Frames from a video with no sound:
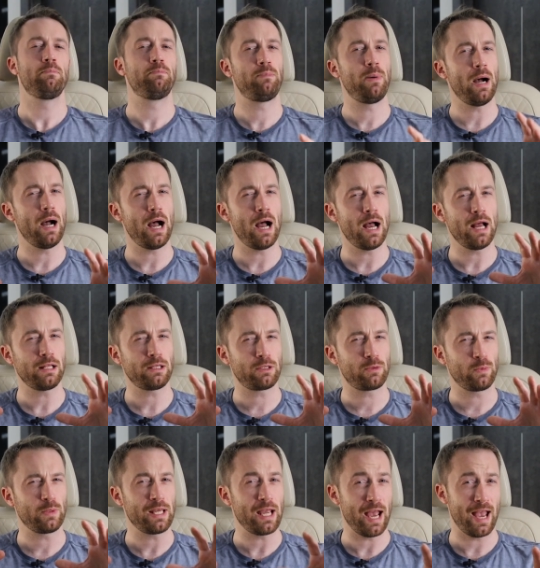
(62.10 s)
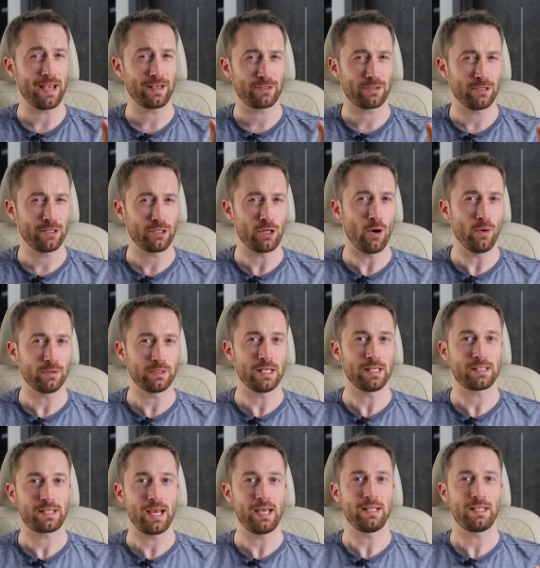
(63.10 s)
But we actually don't,
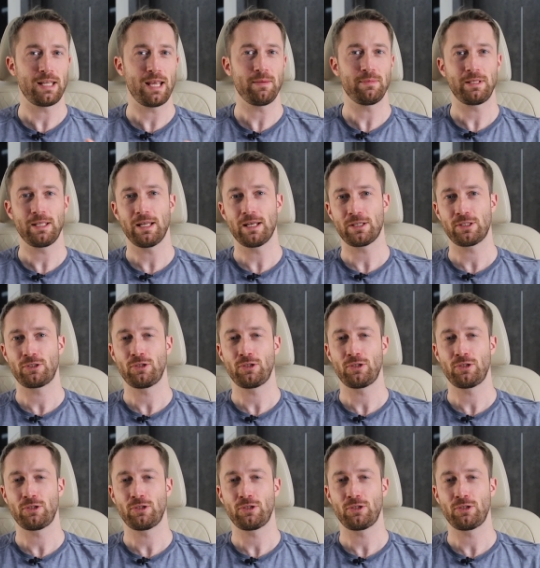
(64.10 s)
as KTM dealers,